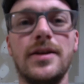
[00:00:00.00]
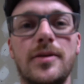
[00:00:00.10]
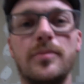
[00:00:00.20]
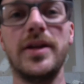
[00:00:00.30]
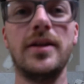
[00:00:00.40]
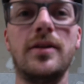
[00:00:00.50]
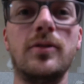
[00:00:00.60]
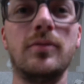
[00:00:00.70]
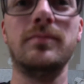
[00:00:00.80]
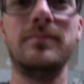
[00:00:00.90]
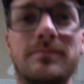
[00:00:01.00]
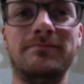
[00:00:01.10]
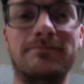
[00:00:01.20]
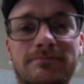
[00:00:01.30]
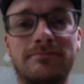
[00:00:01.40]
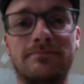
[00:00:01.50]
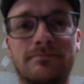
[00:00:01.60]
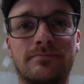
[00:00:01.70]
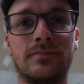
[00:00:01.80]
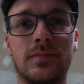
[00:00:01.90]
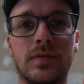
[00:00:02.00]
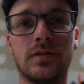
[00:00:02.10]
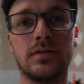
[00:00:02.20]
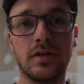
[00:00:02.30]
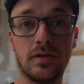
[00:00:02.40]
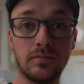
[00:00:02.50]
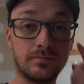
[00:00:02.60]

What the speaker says: made it home. So